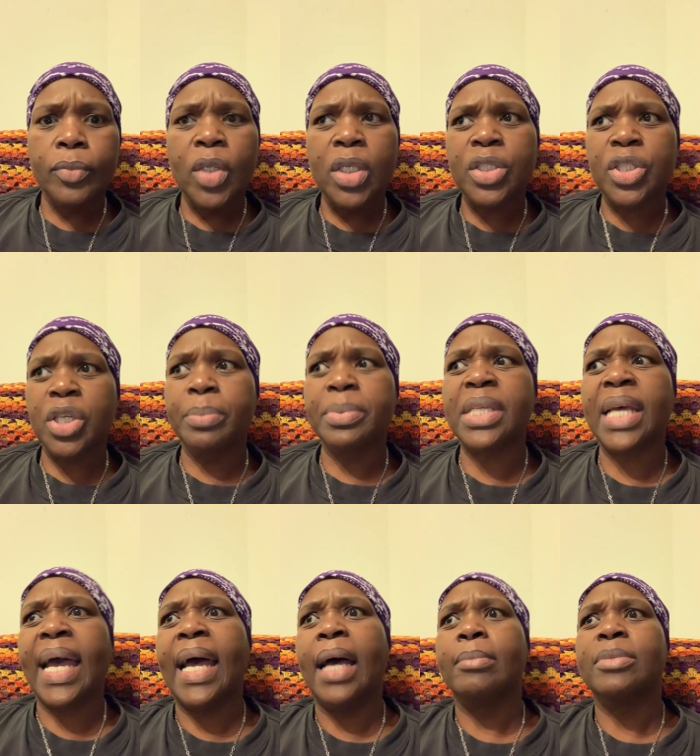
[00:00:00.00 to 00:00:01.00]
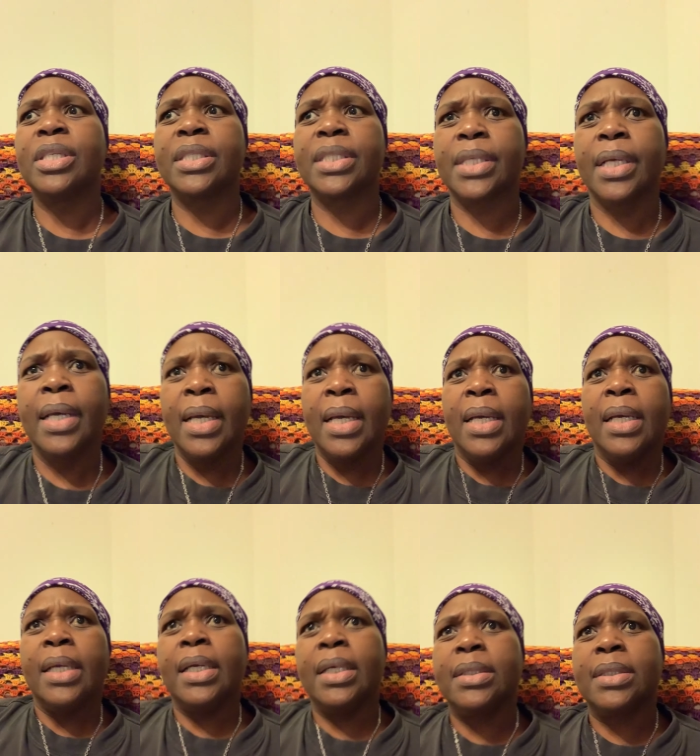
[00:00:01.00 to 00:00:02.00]
Sometimes
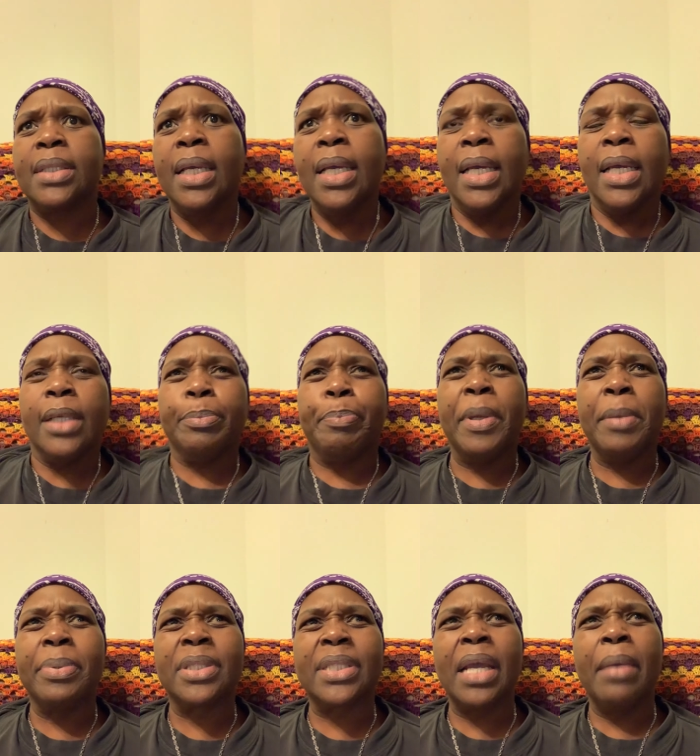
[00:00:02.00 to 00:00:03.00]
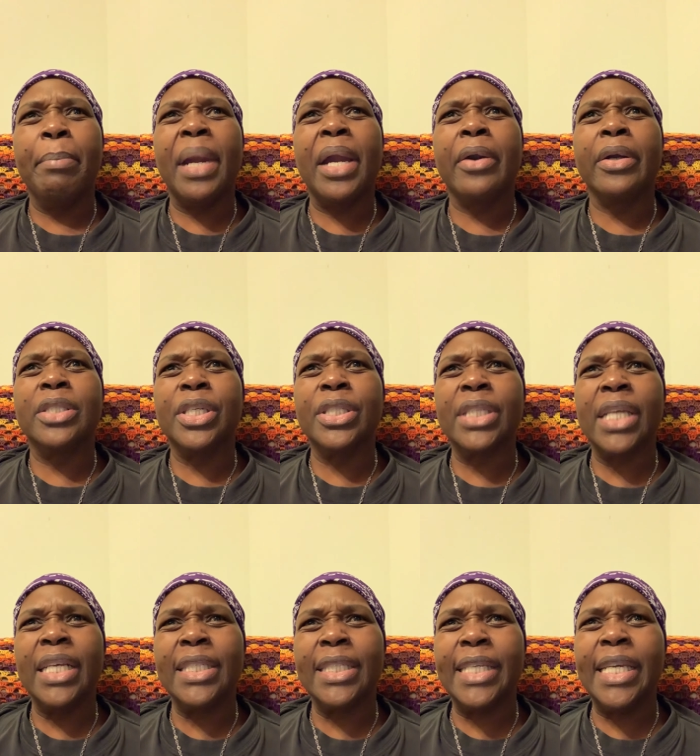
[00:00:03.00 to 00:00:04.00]
people say marriage
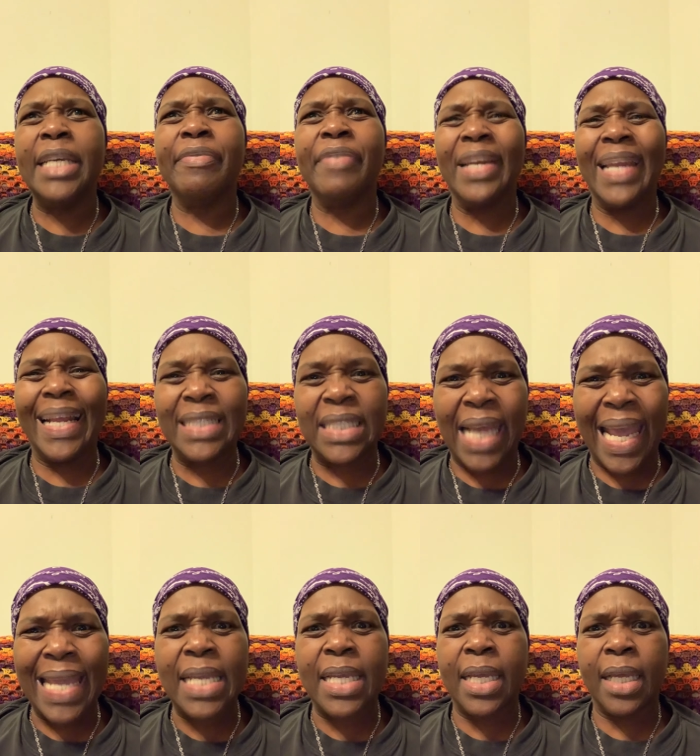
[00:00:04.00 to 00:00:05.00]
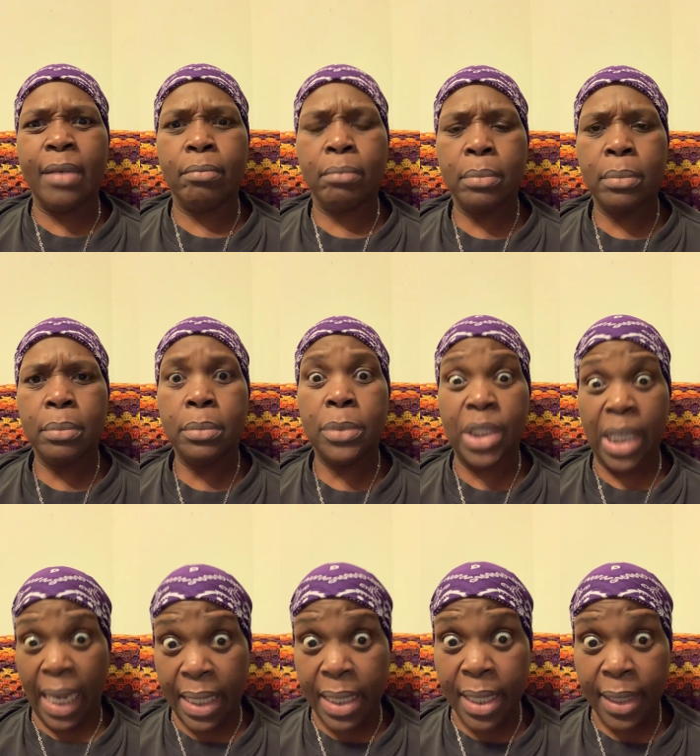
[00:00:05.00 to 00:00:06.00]
is giving and taking.
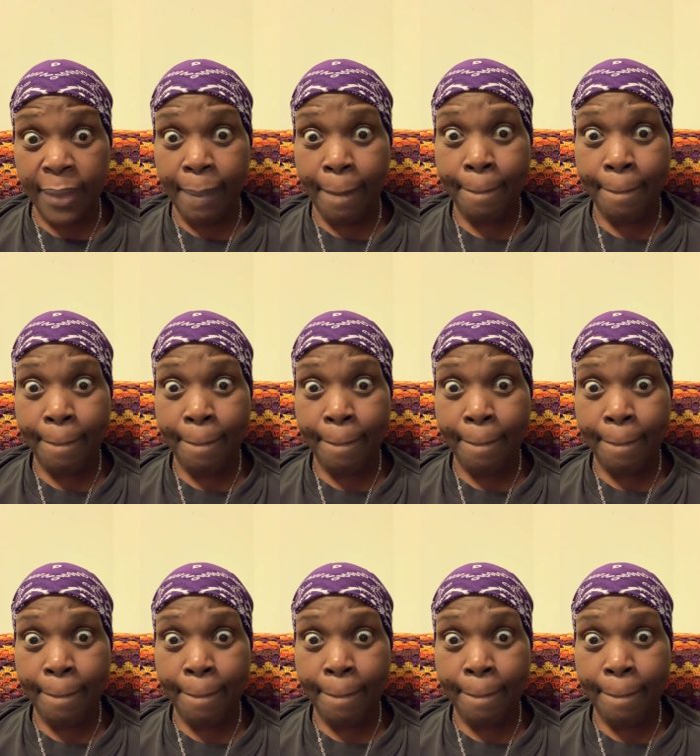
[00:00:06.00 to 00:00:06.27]
Taking?